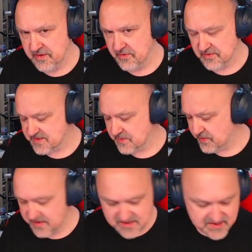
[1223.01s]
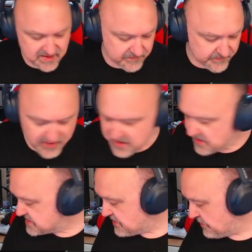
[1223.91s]
Not someone this tough.
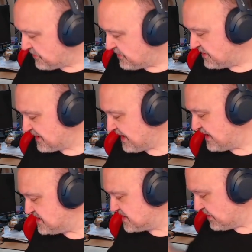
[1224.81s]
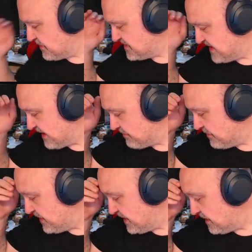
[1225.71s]
So the guard is going to attack
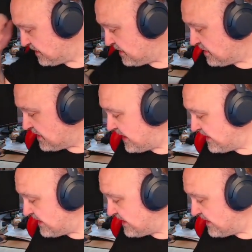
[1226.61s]
Romina and